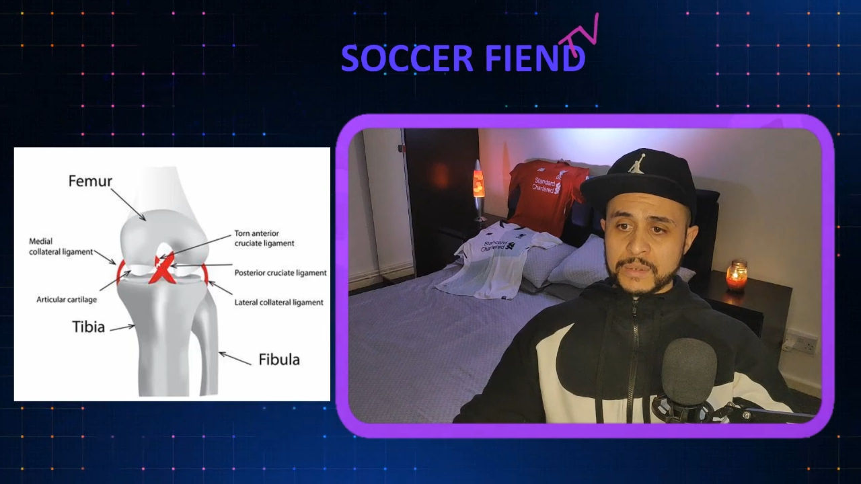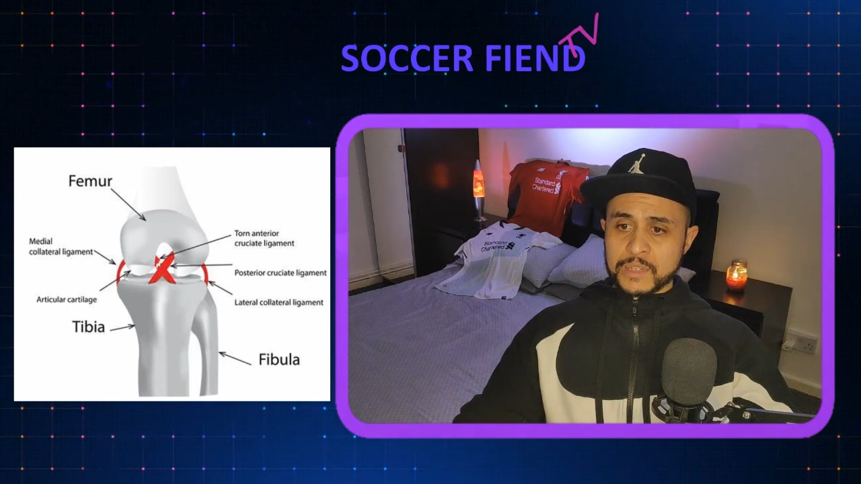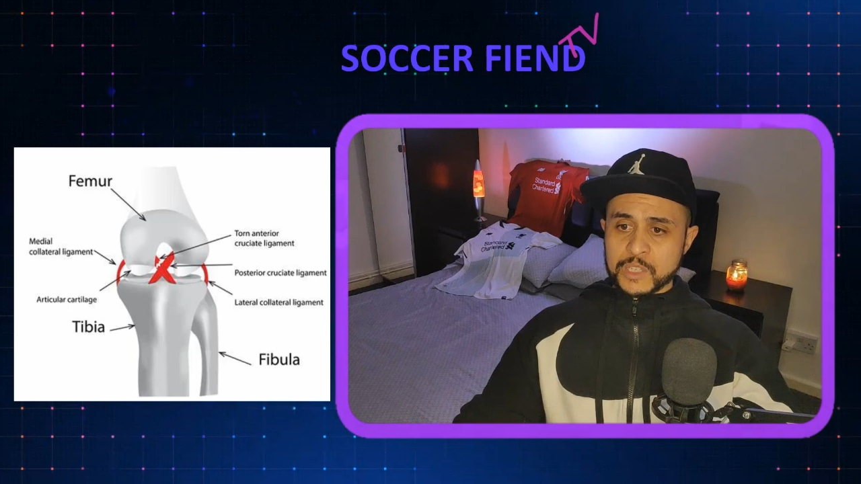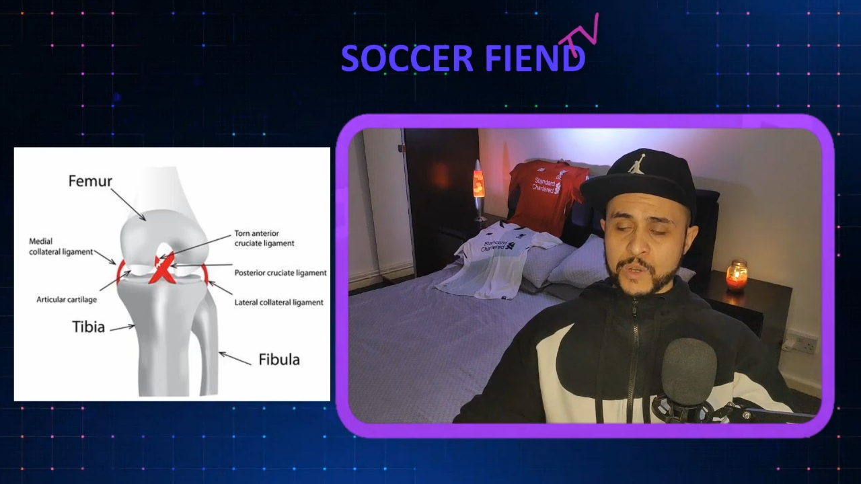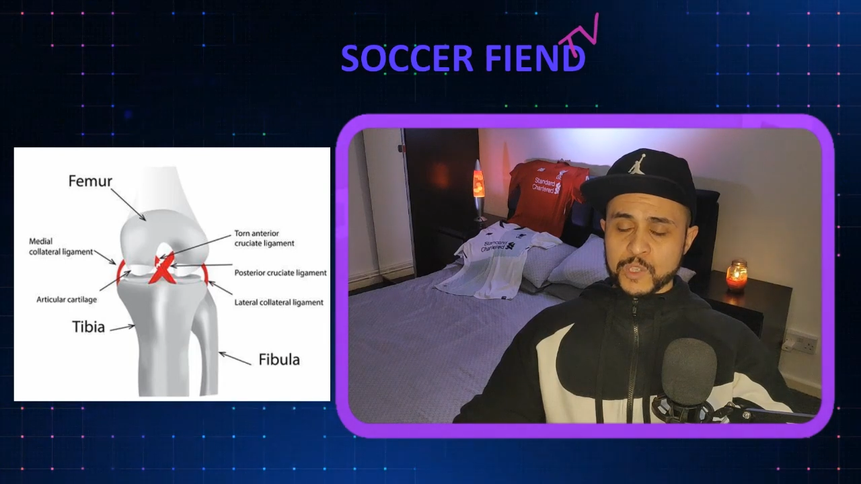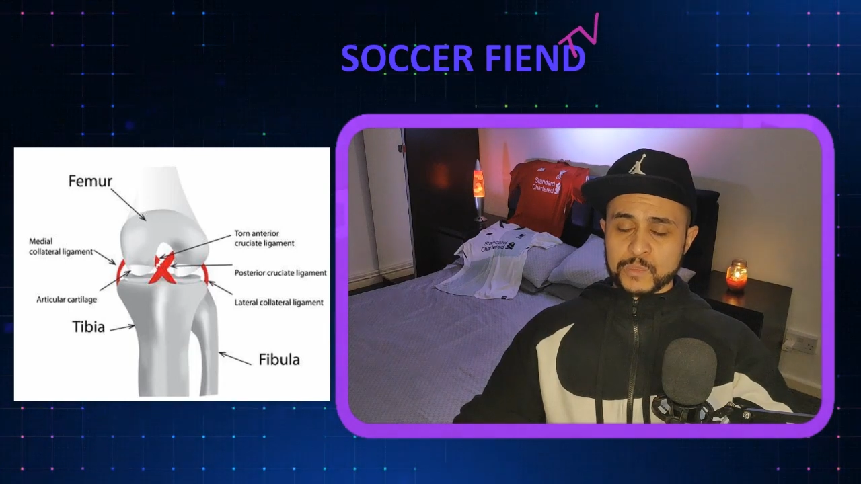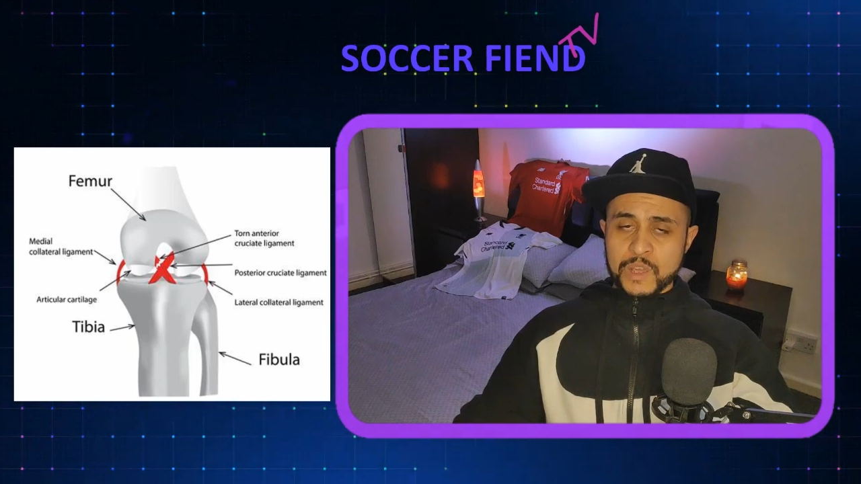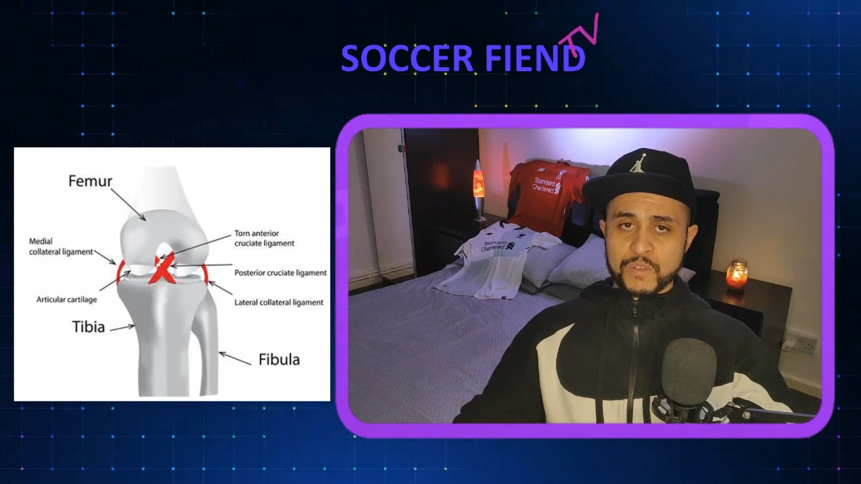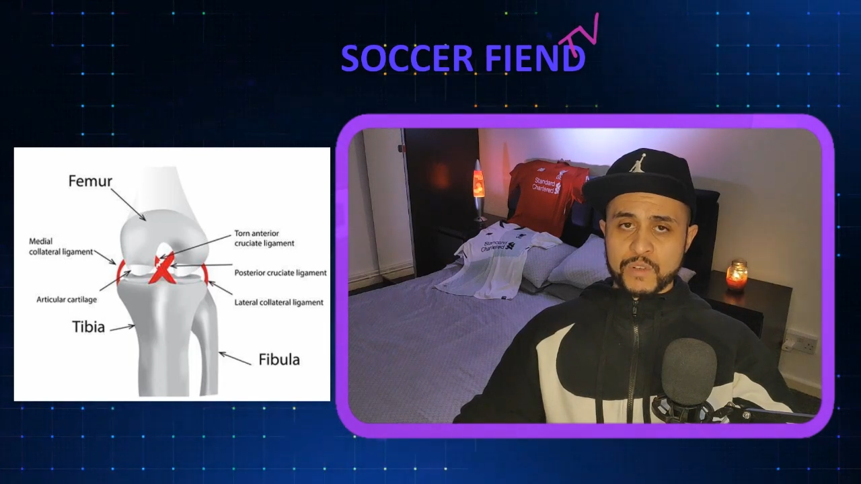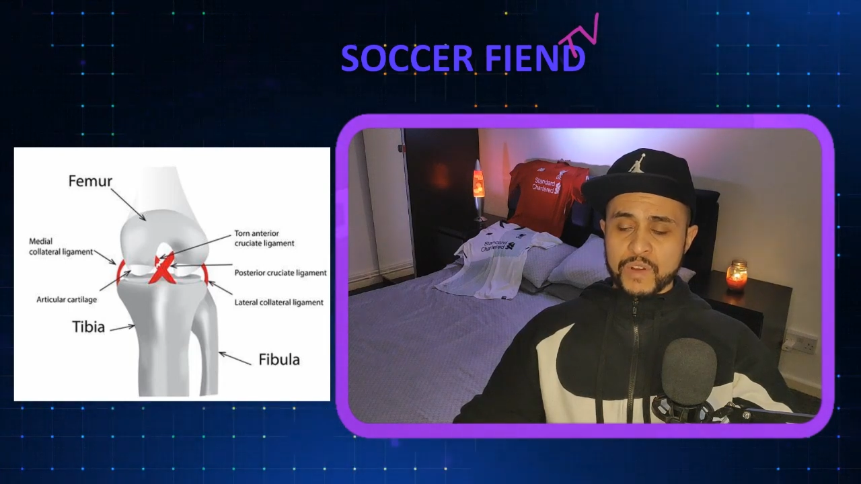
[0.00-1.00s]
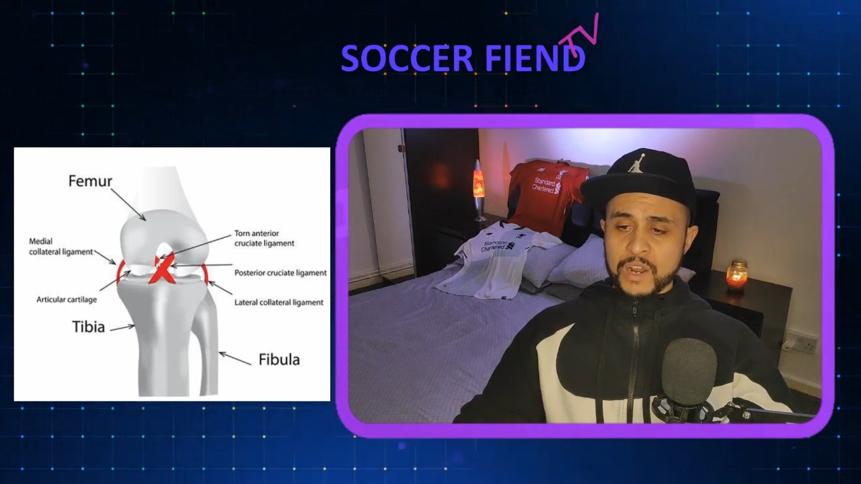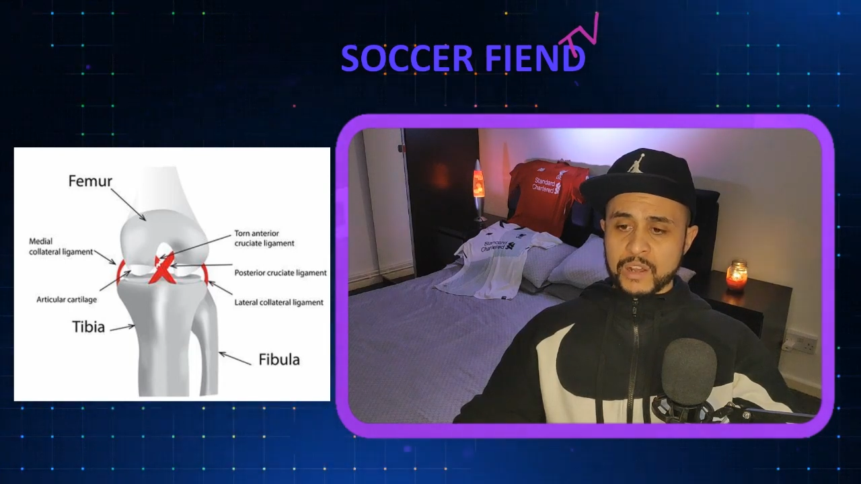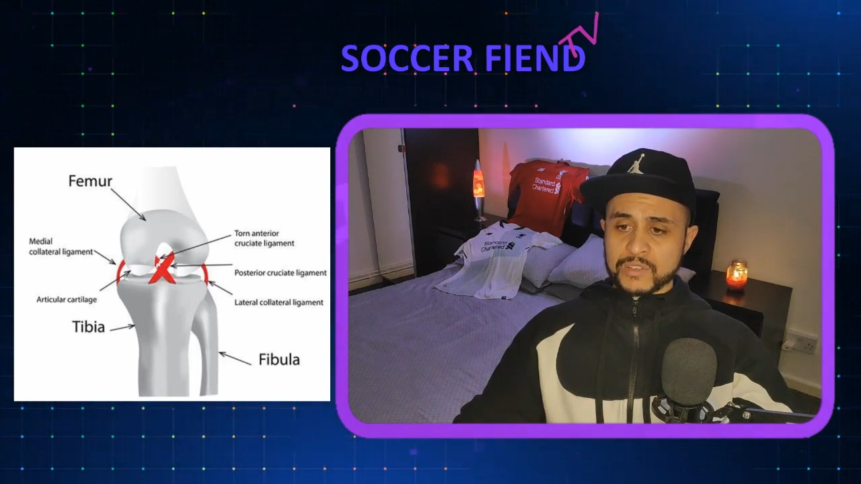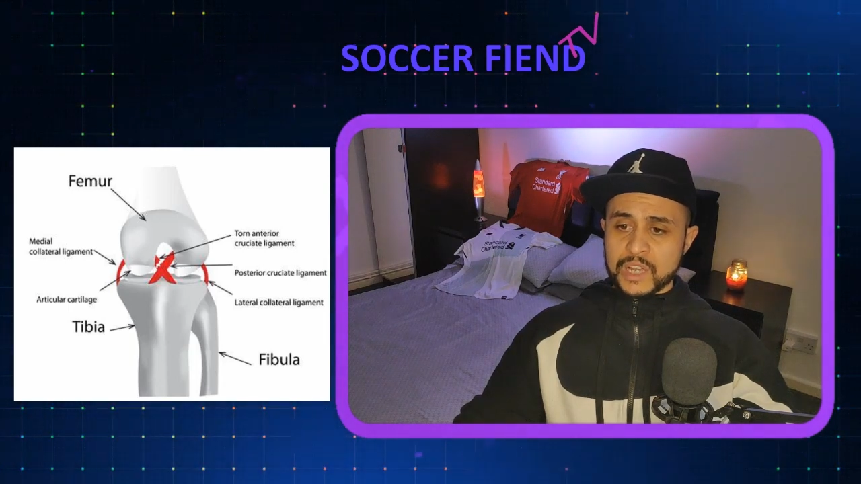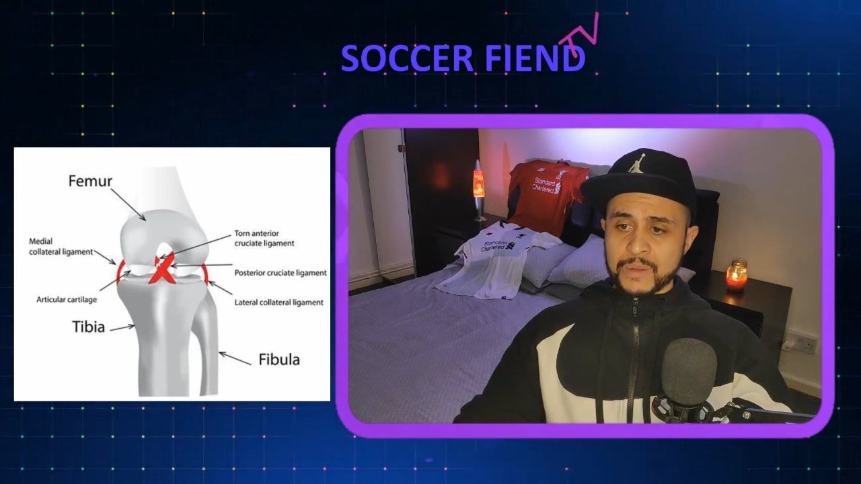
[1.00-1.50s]
supposed to be out for a very long
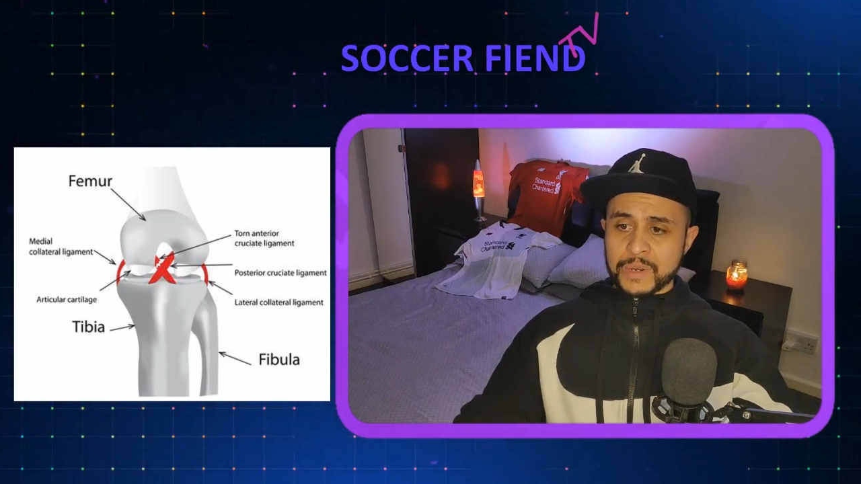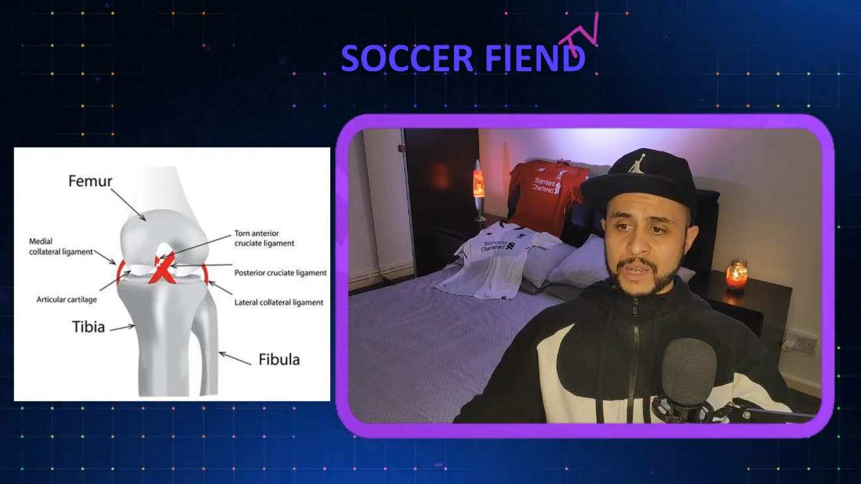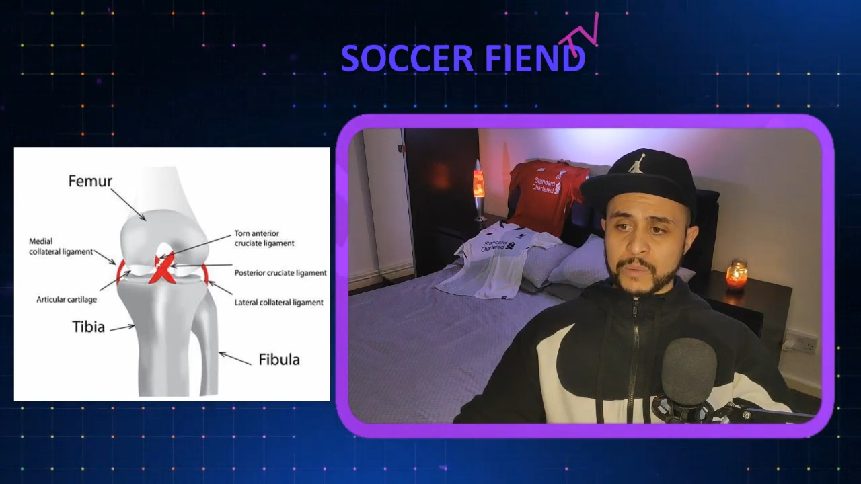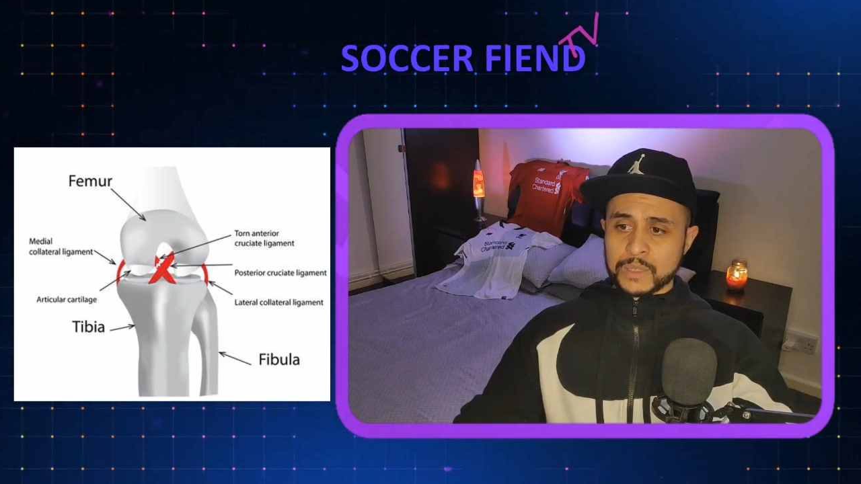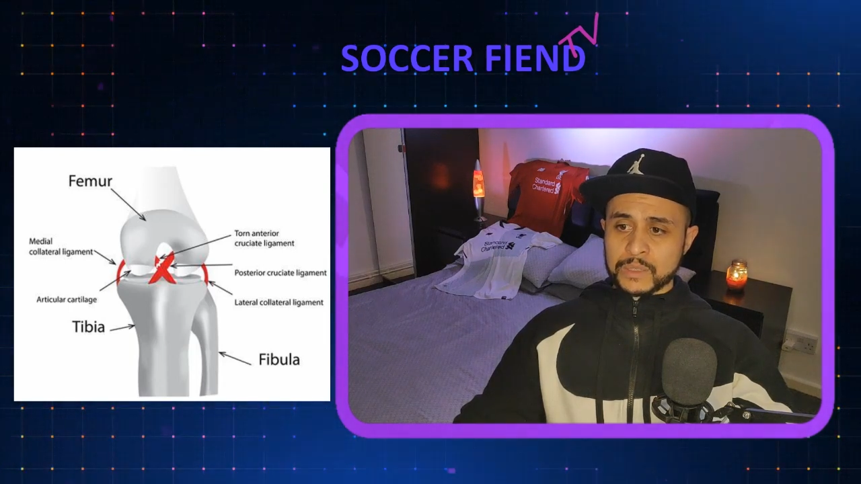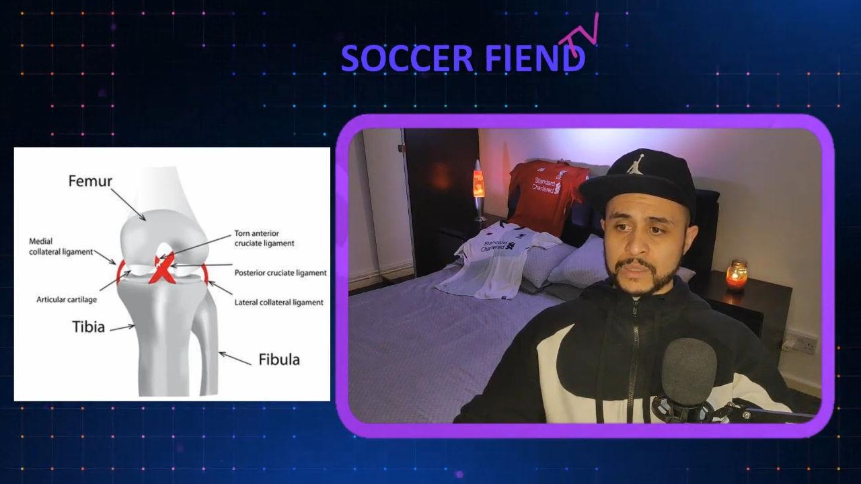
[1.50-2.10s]
time with that one.